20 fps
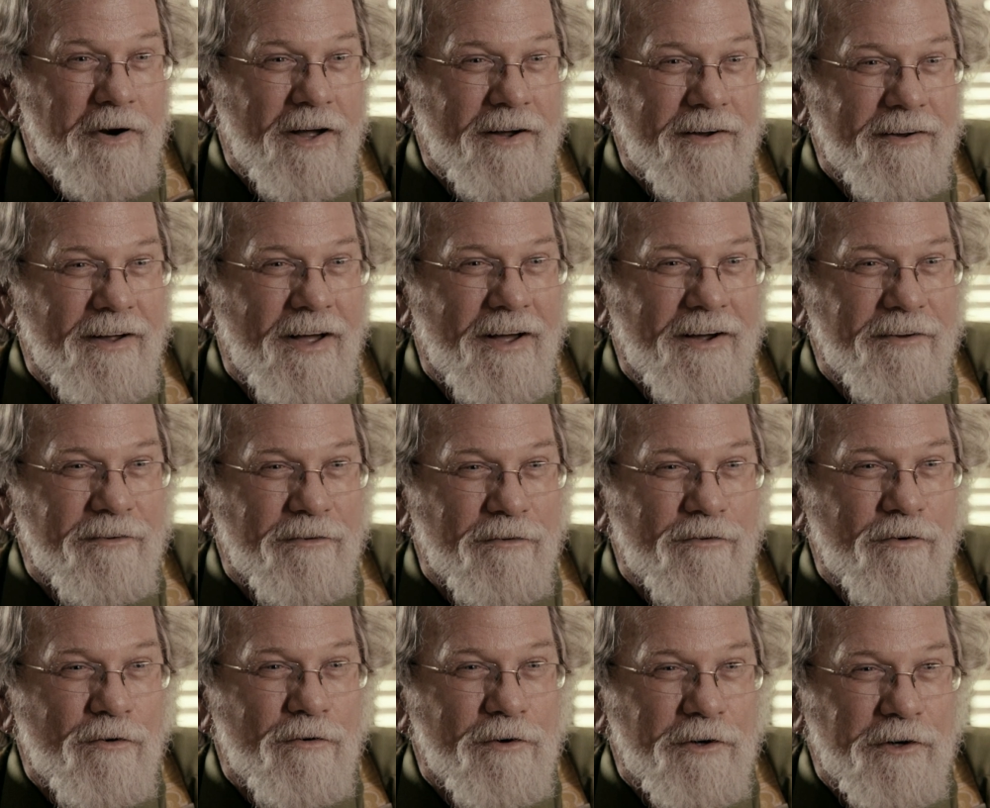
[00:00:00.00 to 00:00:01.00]
I, I can
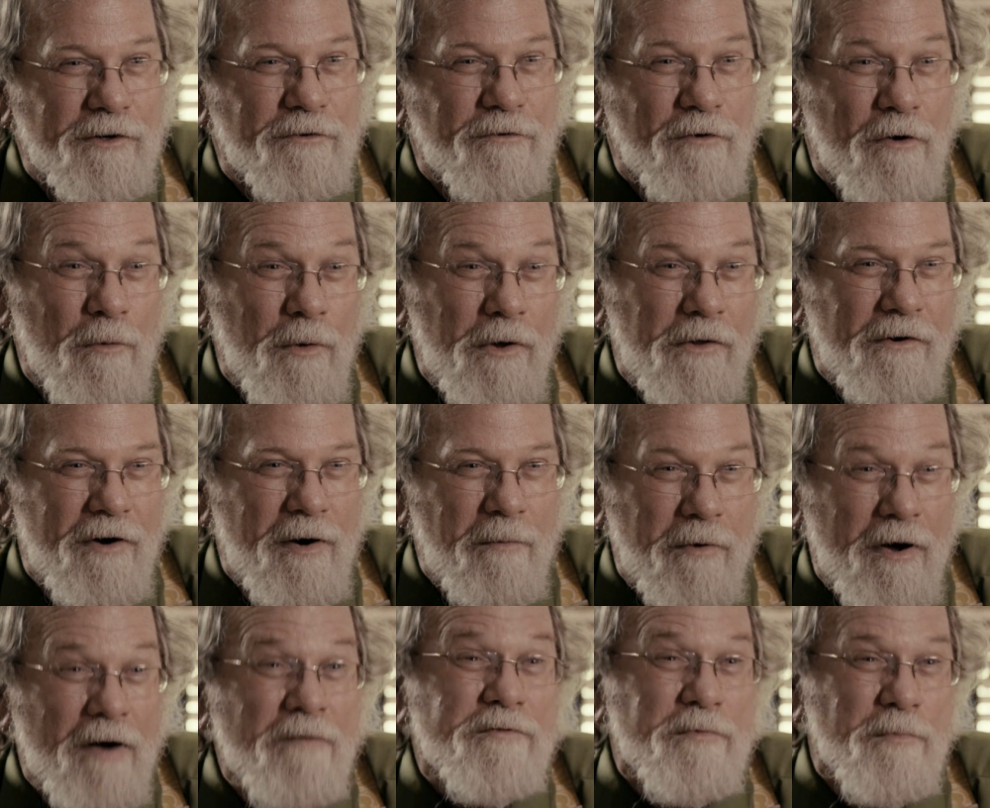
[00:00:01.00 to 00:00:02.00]
certainly control whether I'm
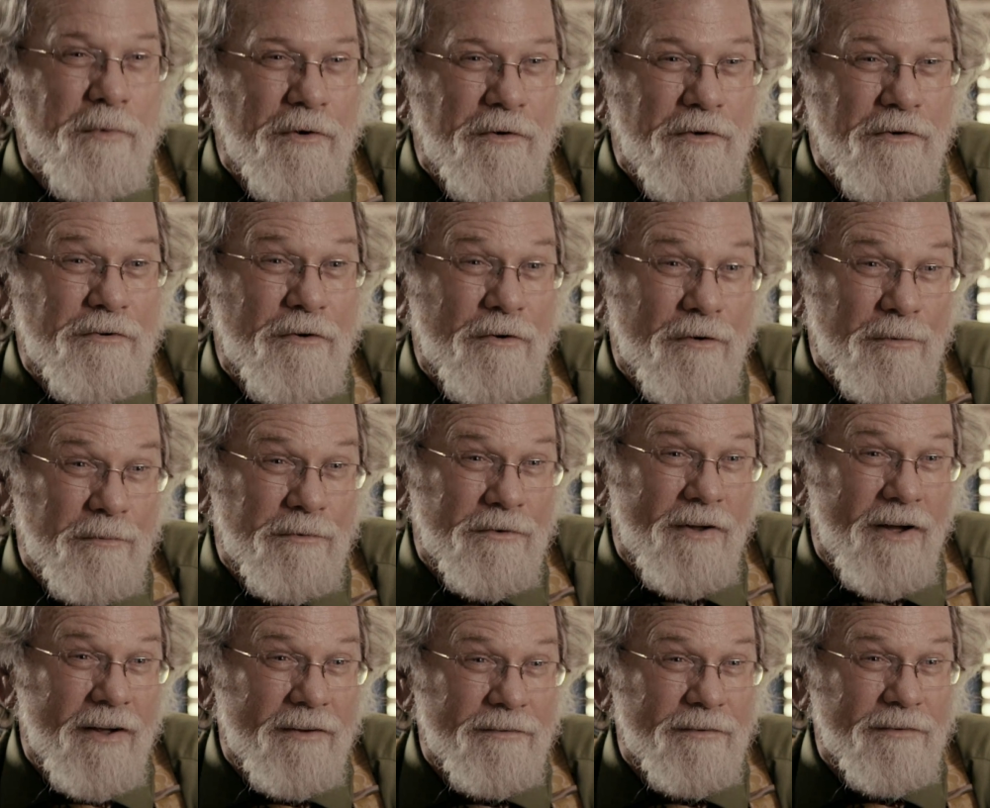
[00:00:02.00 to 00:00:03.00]
comfortable in the
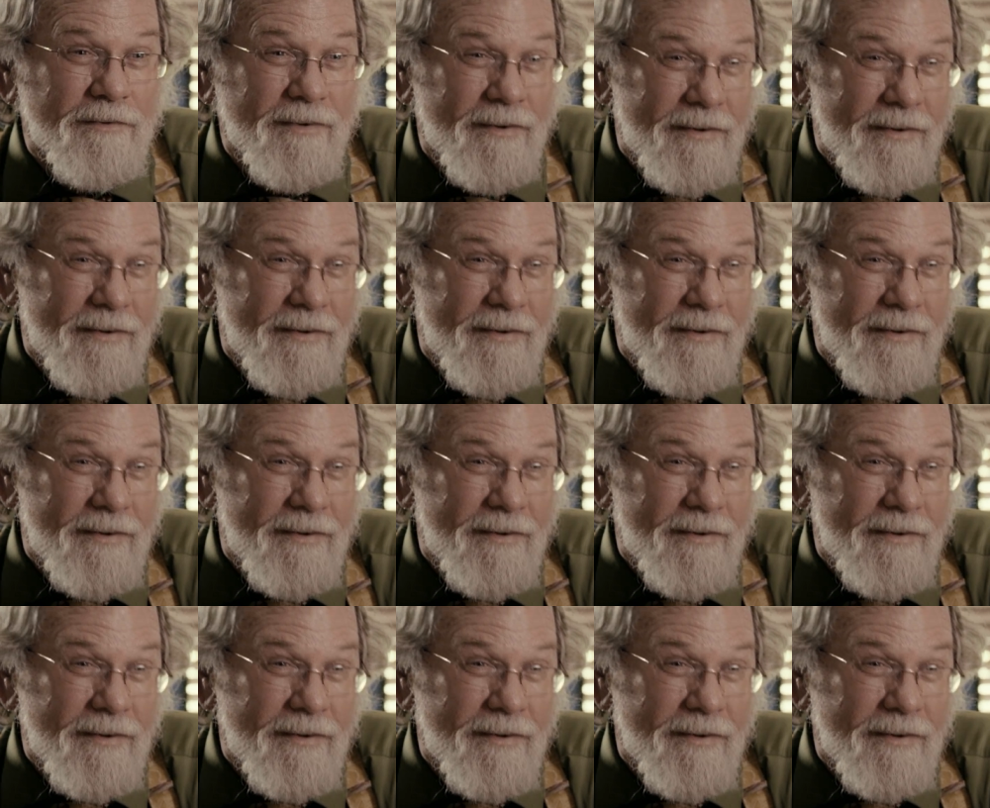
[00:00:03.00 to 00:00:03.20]
circumstances.